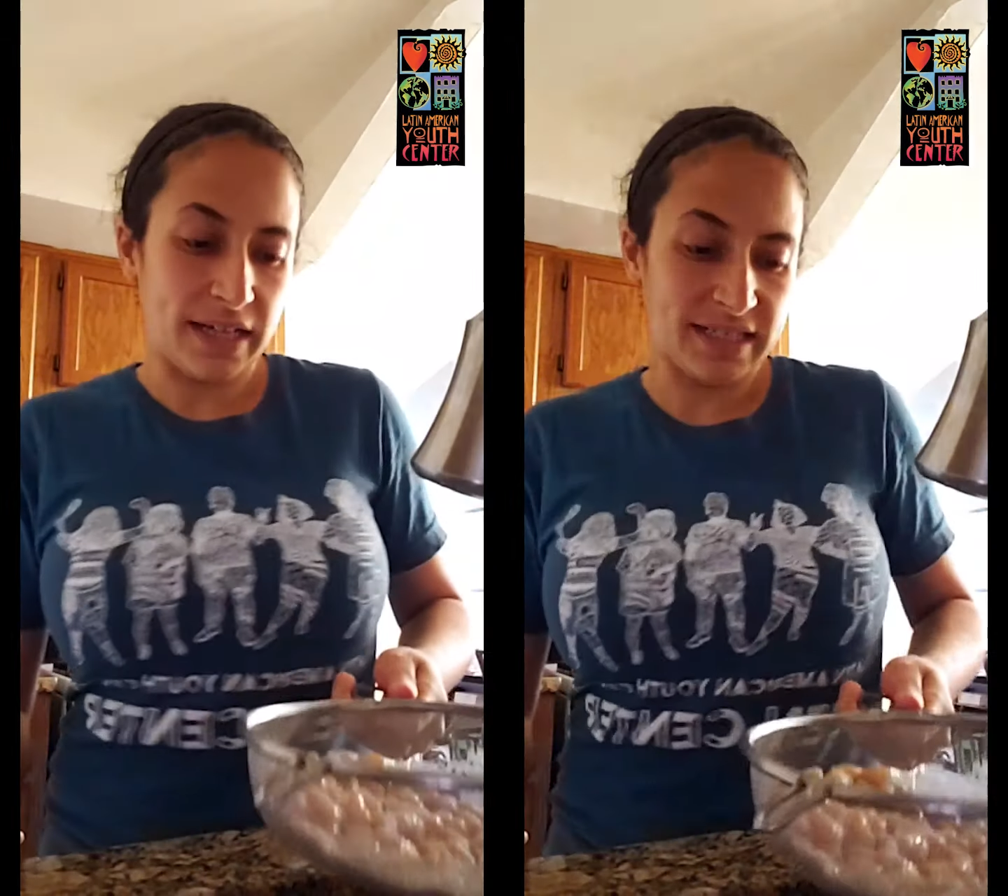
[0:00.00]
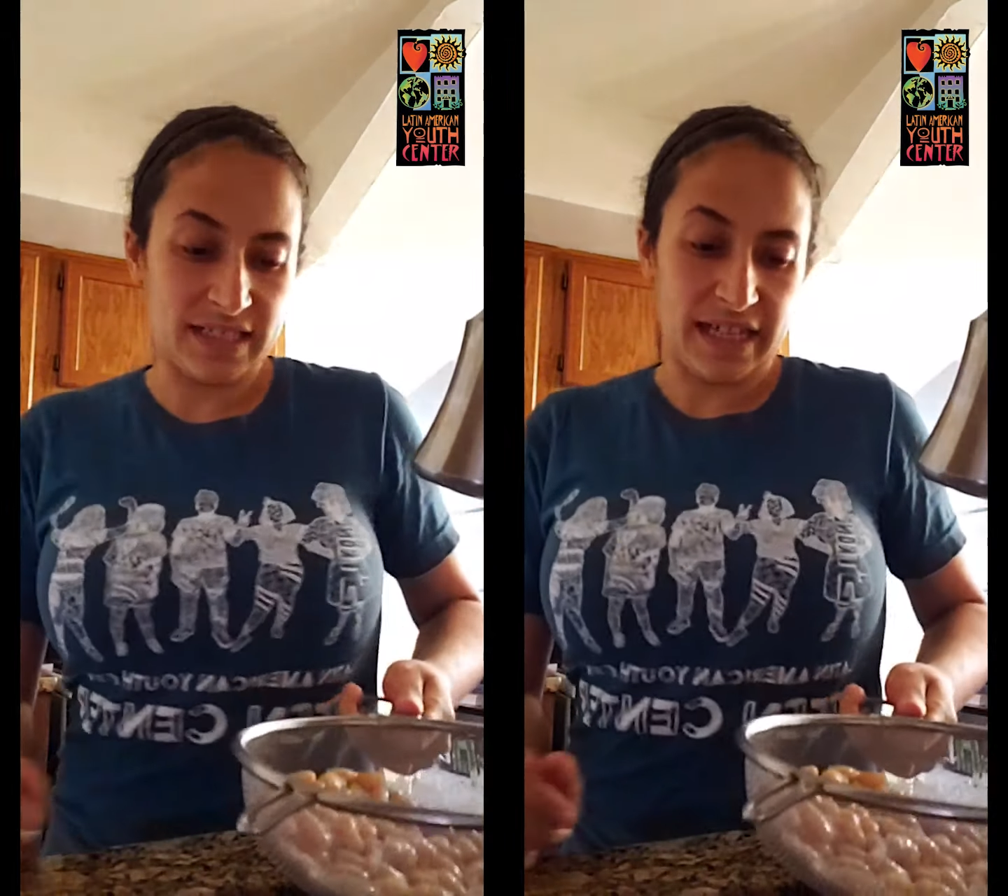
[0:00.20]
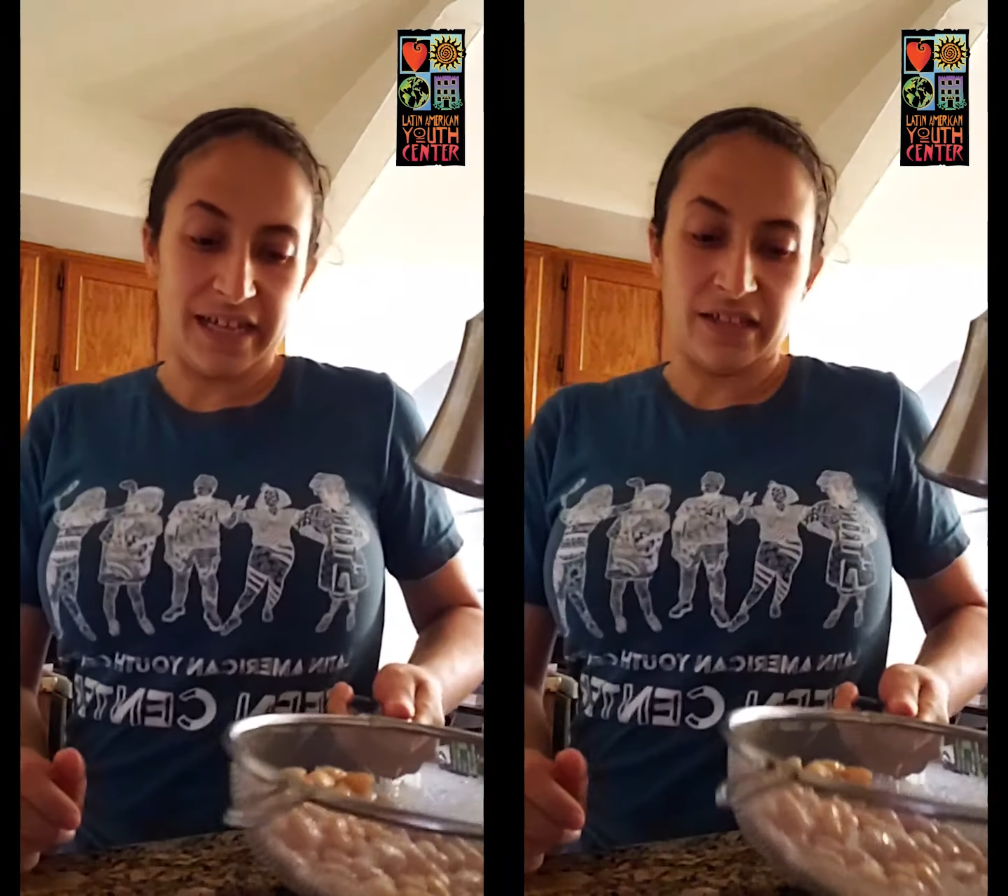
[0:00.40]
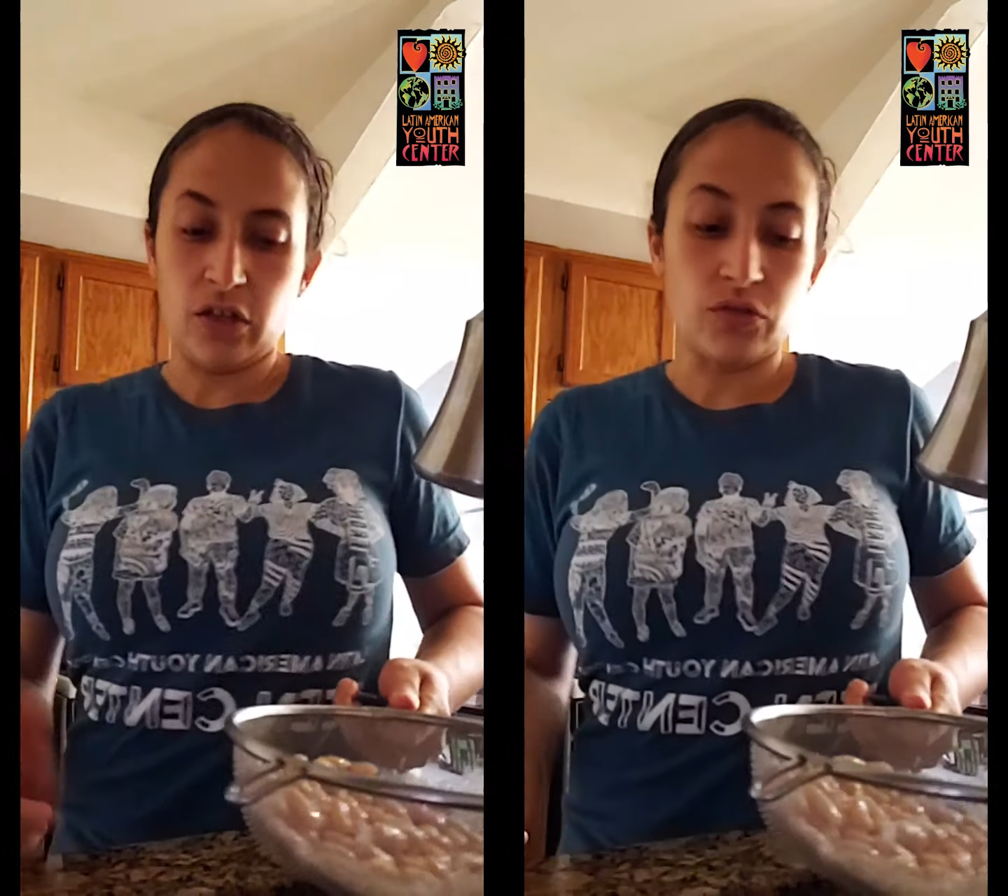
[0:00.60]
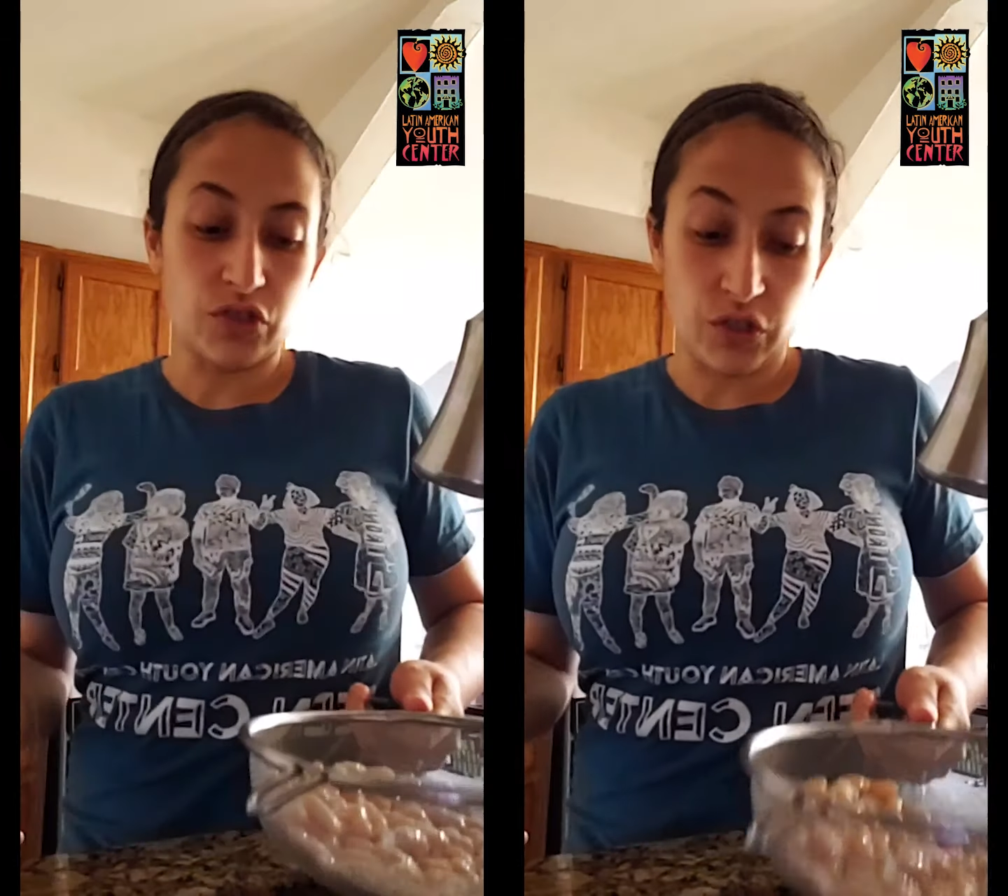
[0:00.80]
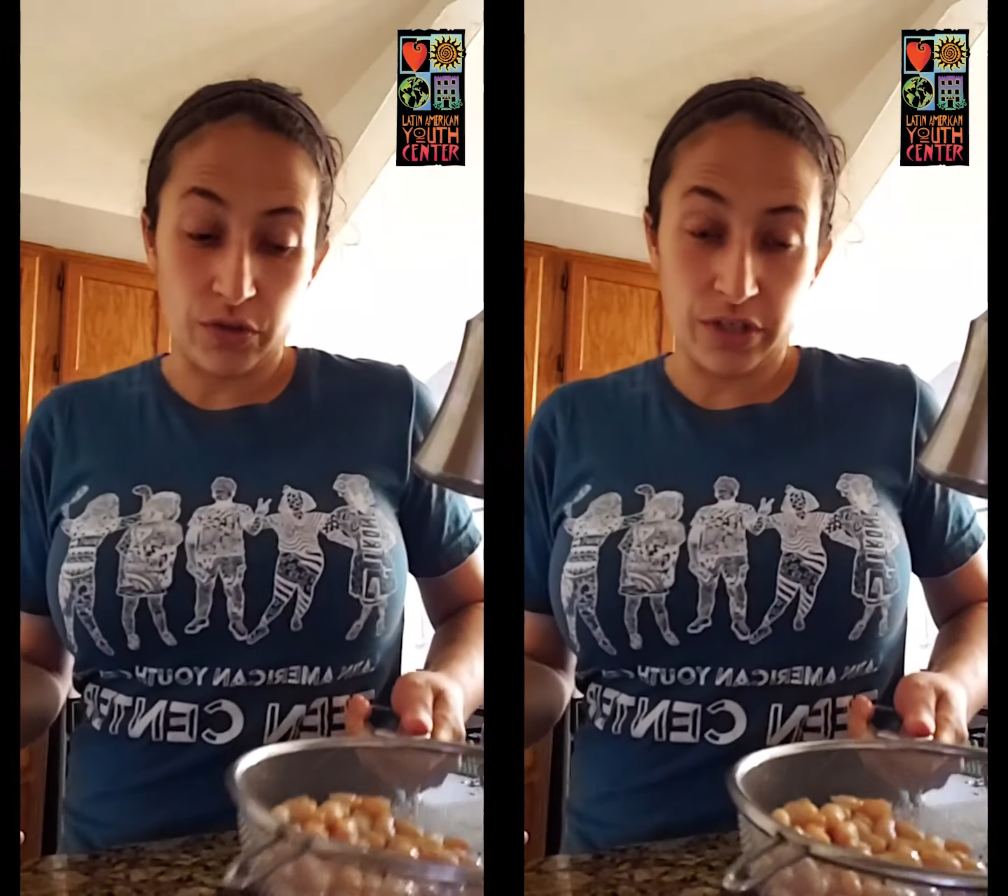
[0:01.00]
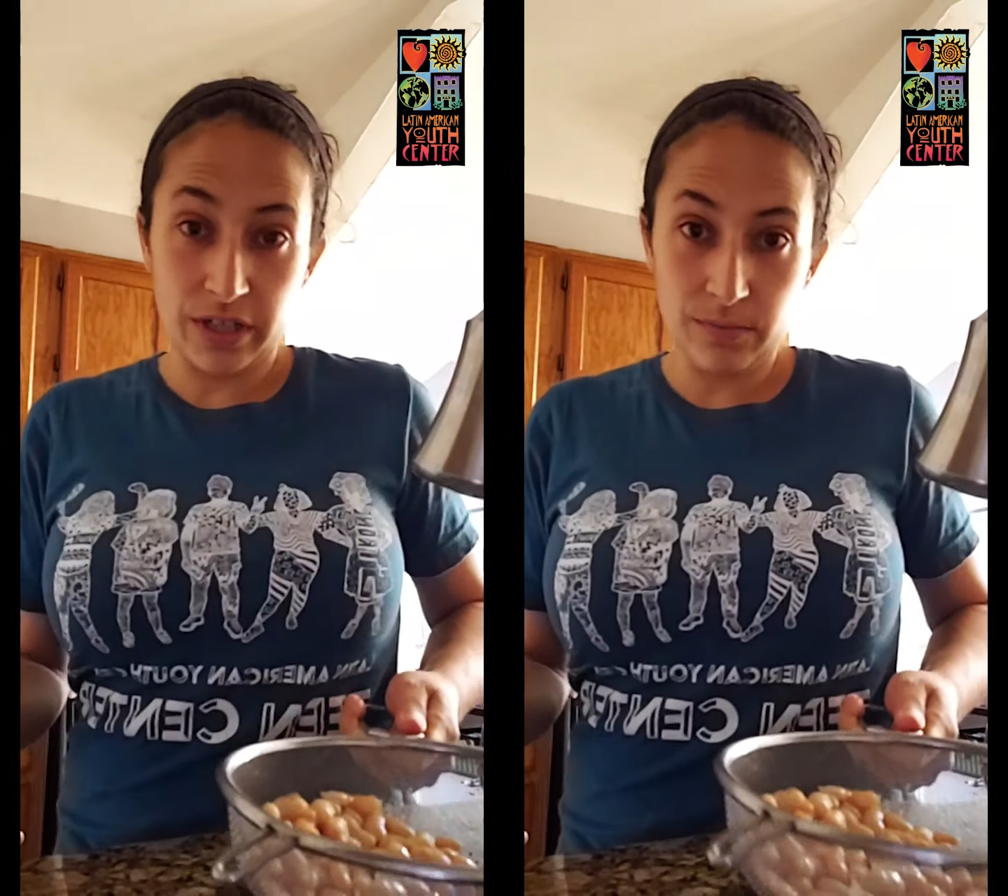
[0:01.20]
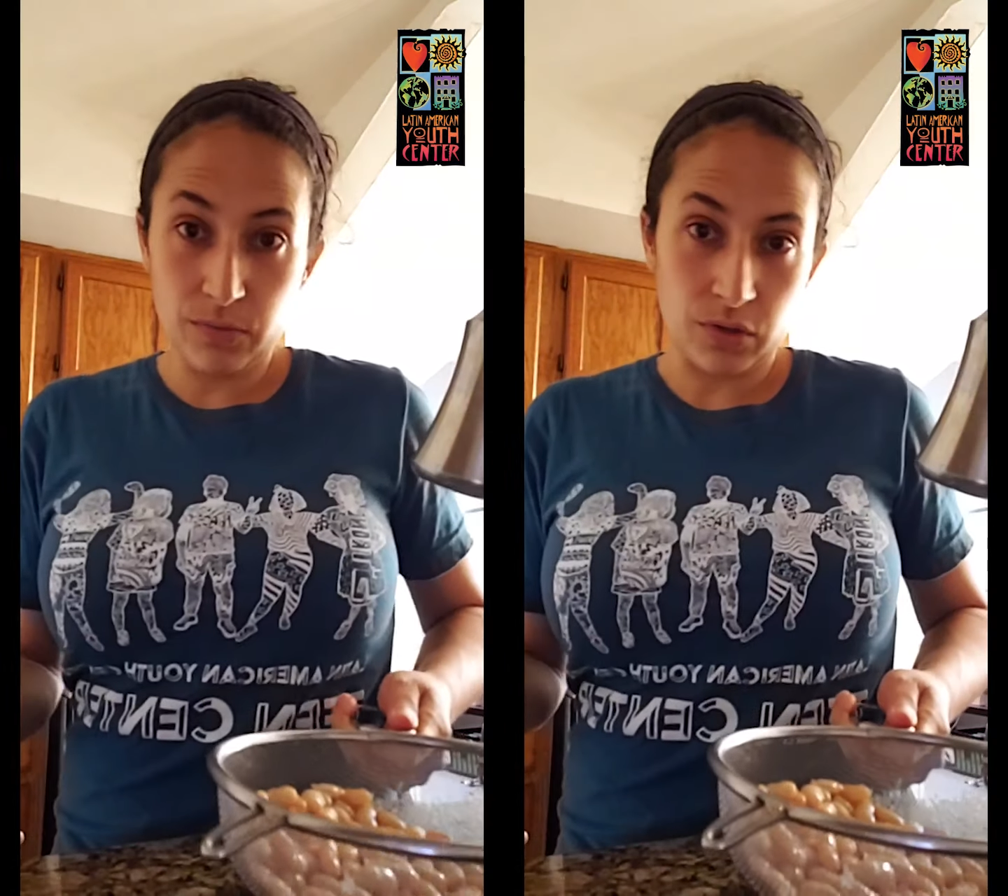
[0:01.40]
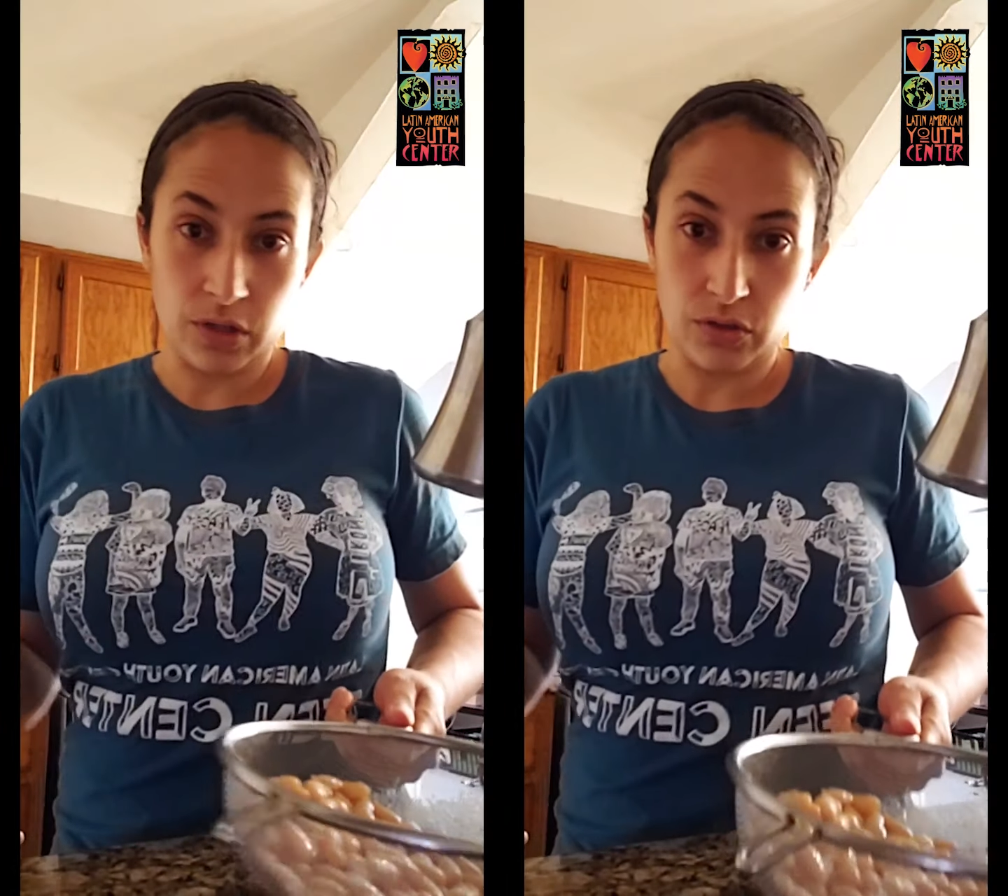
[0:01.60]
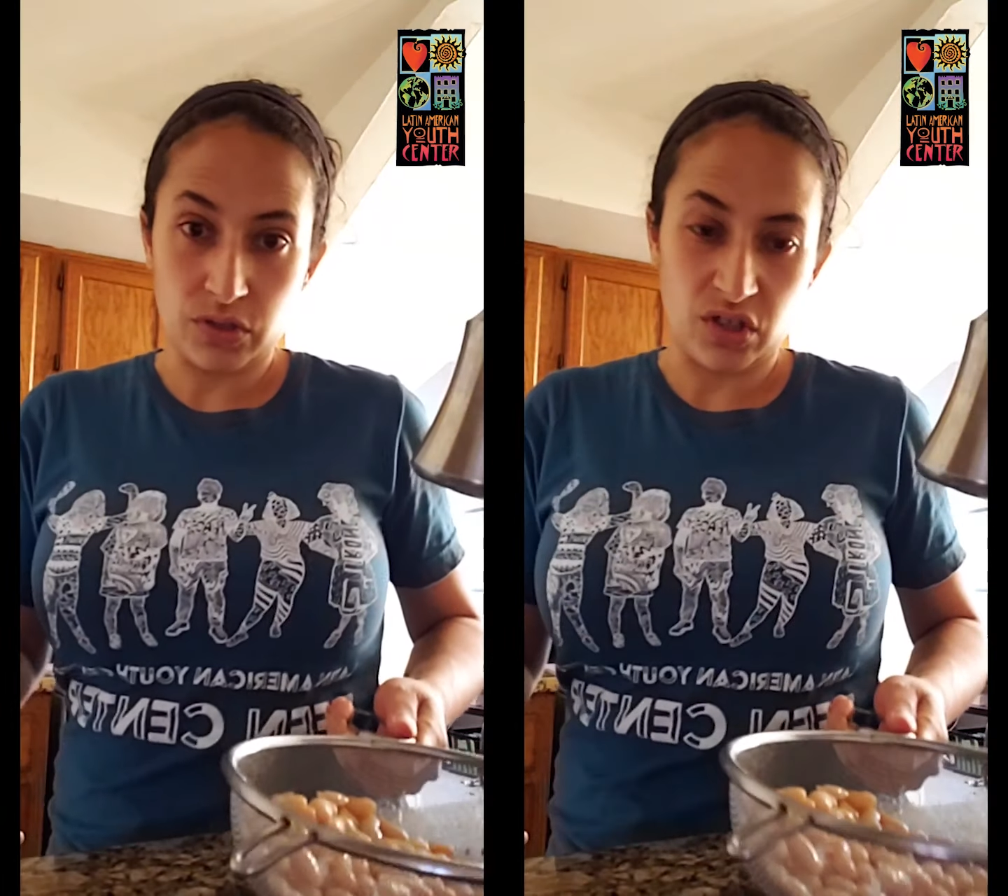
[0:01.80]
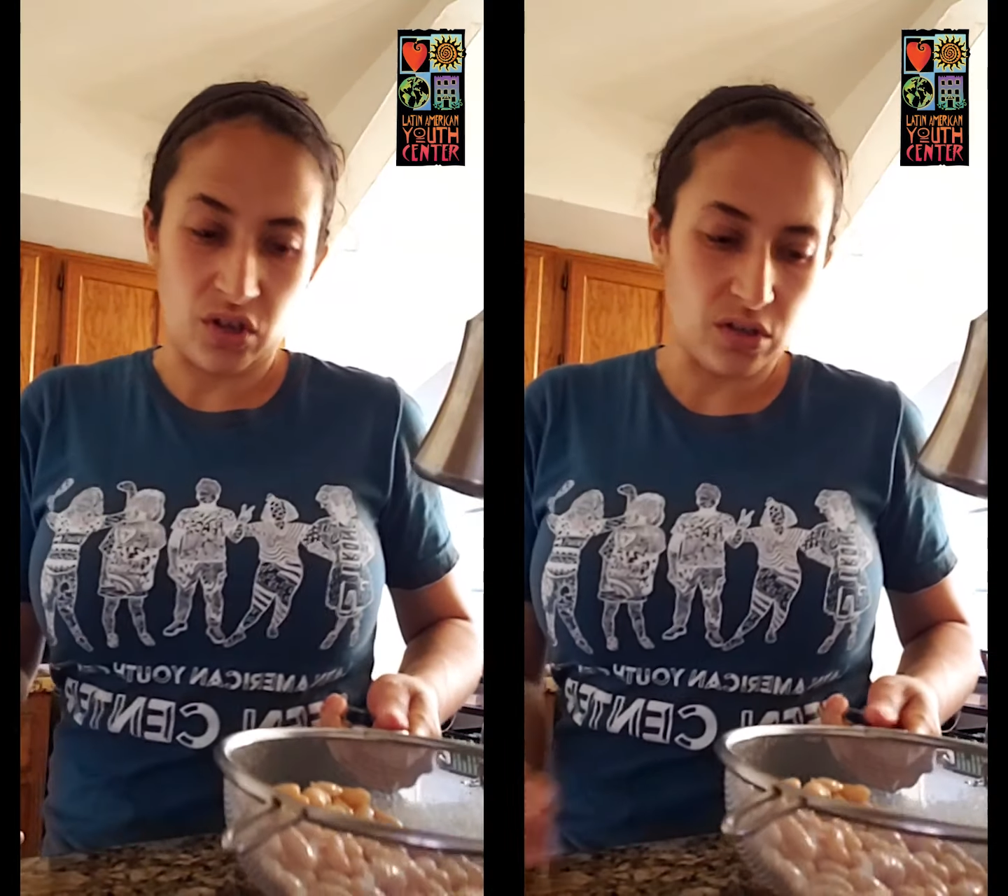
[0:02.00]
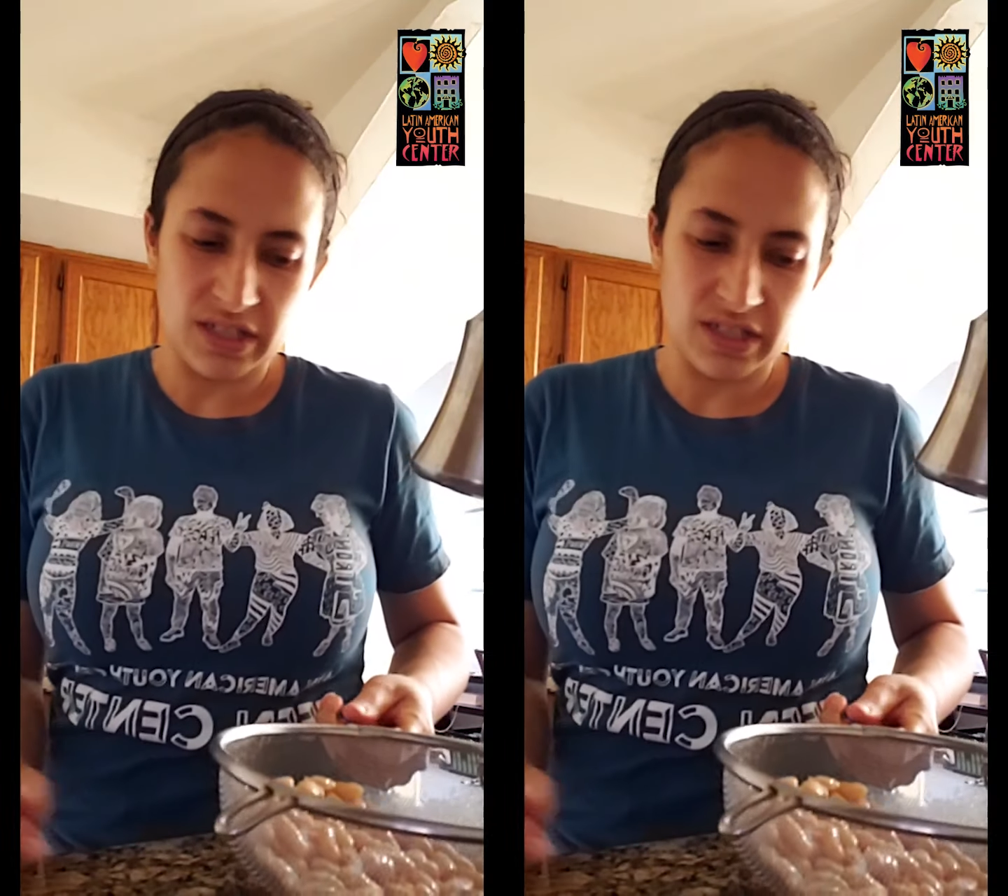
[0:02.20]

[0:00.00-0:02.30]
say low sodium or low salt,